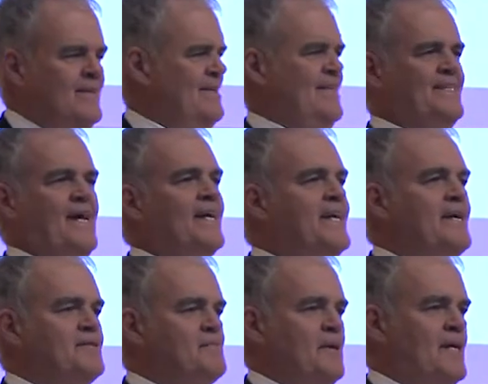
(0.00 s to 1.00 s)
they say, I
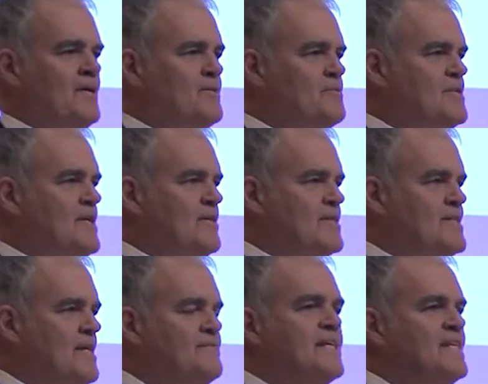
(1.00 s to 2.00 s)
can't spend 100% on
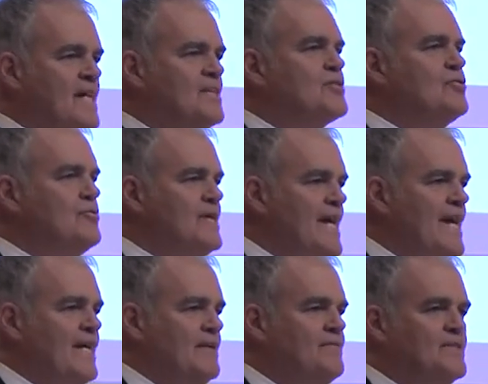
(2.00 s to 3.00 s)
safety. Yes, you
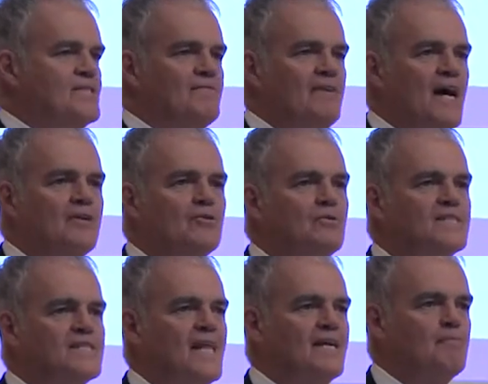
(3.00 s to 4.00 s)
can. If it's a value,
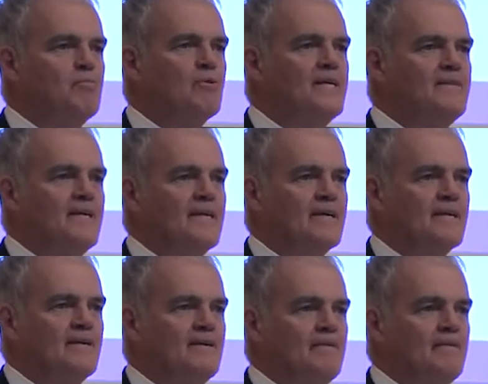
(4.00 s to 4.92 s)
it's like breathing.